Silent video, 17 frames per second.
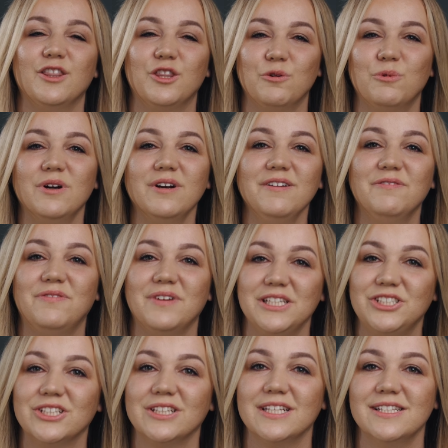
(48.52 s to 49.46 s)
The word
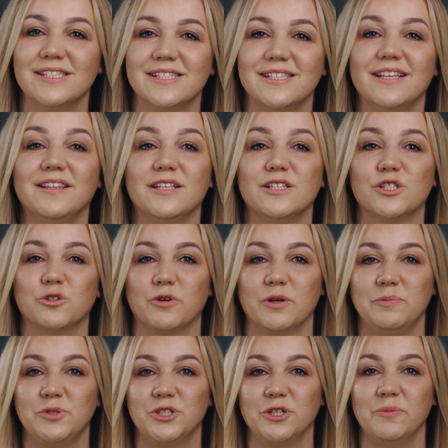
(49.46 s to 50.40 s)
vigilance in the
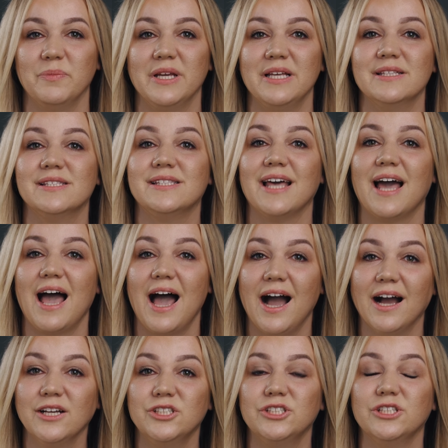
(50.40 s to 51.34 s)
scripture means the
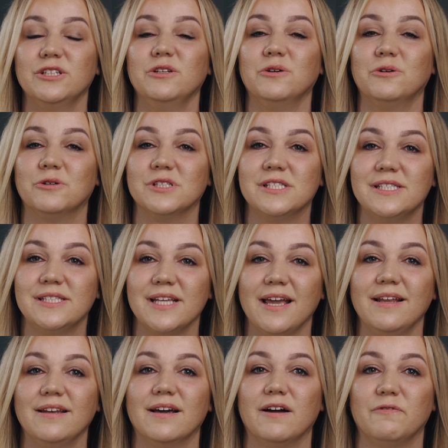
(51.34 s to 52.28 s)
action or
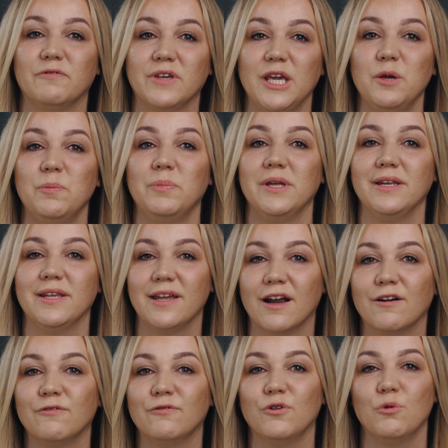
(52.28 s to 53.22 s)
state of keeping
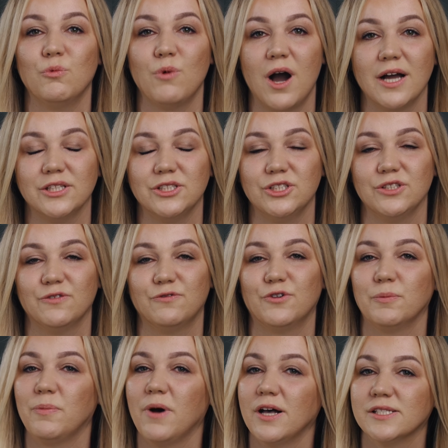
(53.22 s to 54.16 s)
careful watch
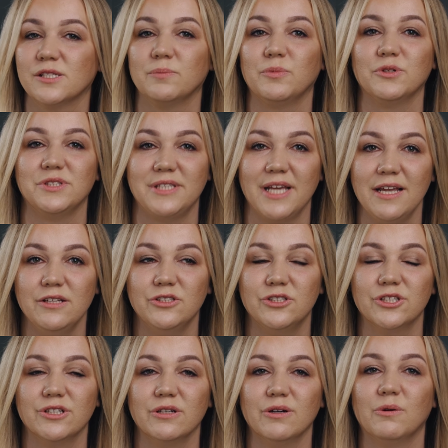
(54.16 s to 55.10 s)
for possible
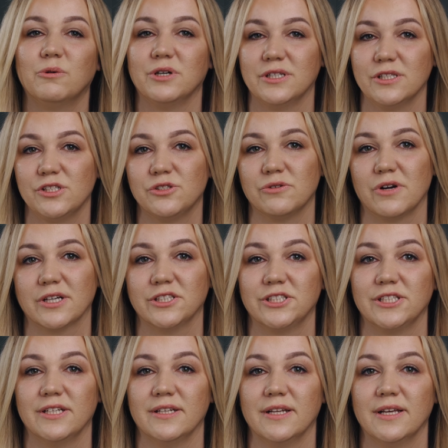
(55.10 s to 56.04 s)
danger or
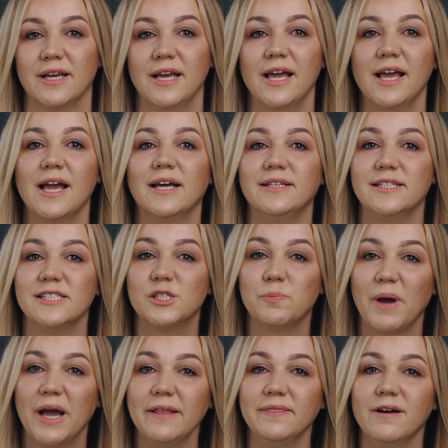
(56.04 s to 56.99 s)
destruction.
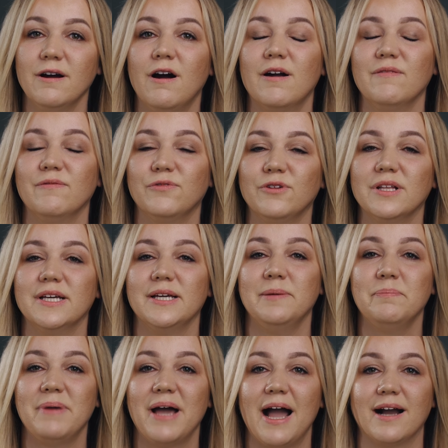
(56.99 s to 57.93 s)
Despite the harmful
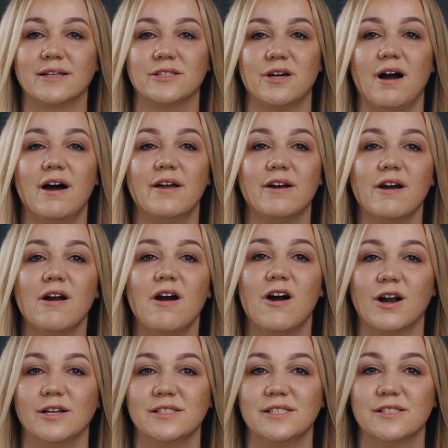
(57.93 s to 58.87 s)
impact on our
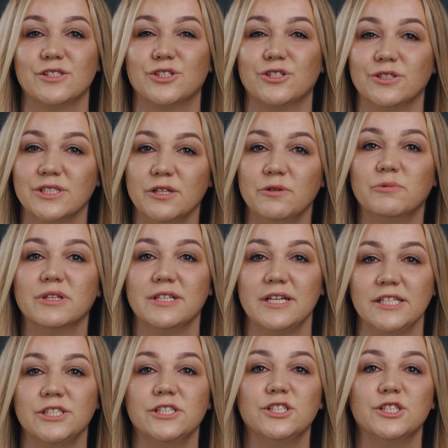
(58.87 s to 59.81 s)
hearts certain
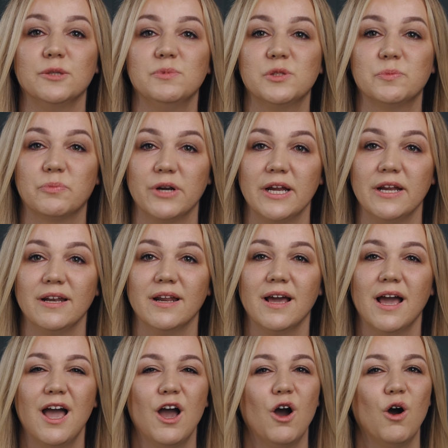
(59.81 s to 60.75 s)
relationships bring,
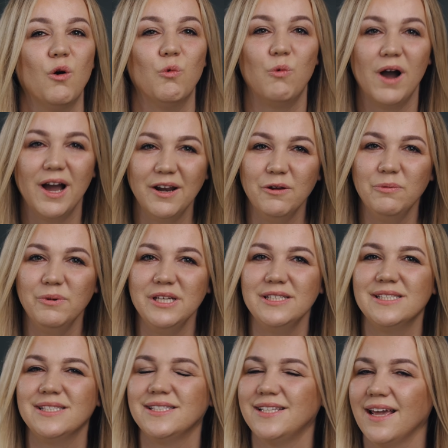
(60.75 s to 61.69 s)
why do
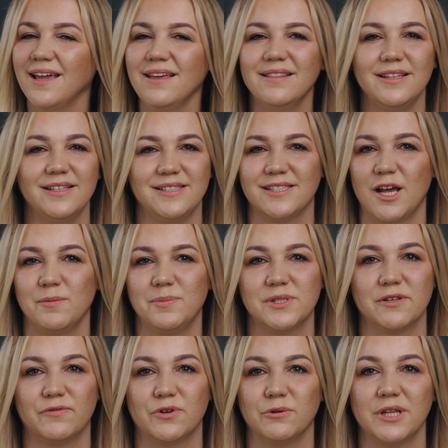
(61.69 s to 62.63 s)
we stay in these
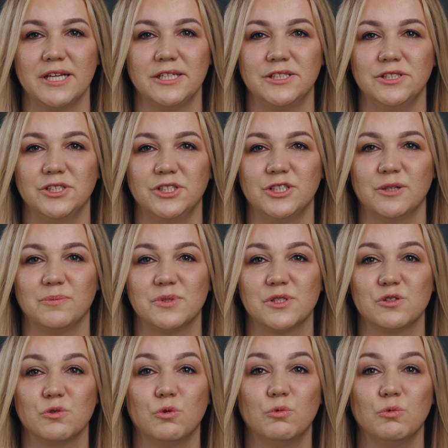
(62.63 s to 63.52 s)
types of relationships?